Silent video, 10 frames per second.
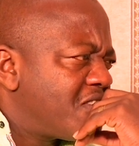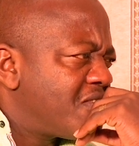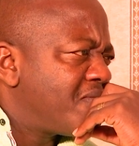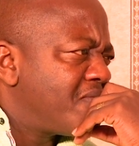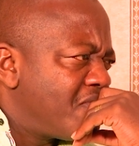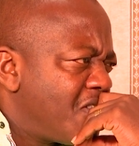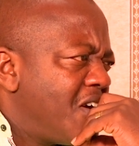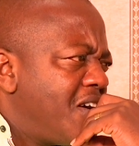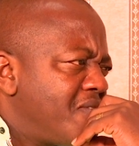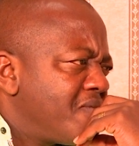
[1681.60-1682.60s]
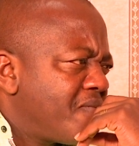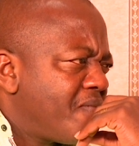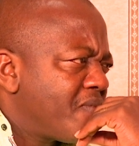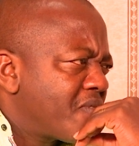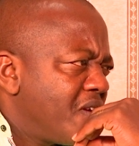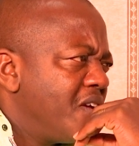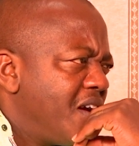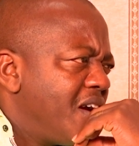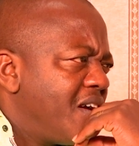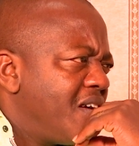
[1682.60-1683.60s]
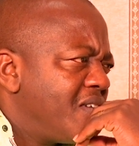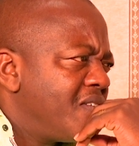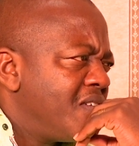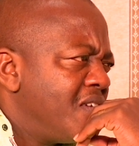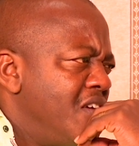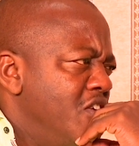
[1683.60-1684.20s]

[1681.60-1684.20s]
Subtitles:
Forget it. There's nothing like forget it, Dennis. Yeah.